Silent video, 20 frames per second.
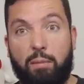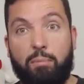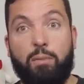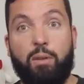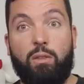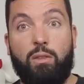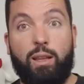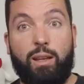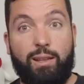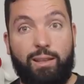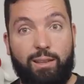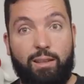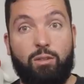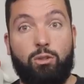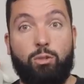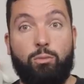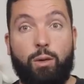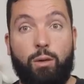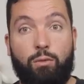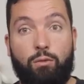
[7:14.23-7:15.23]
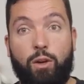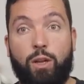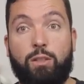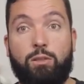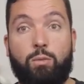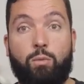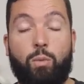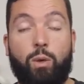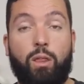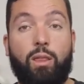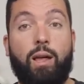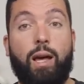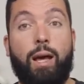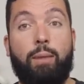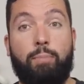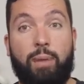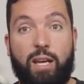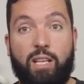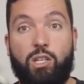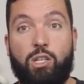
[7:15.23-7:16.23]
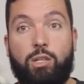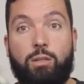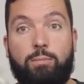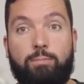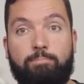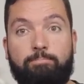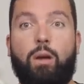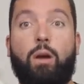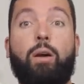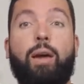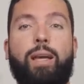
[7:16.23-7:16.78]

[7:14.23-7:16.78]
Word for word: something that needed to be fixed with a patch.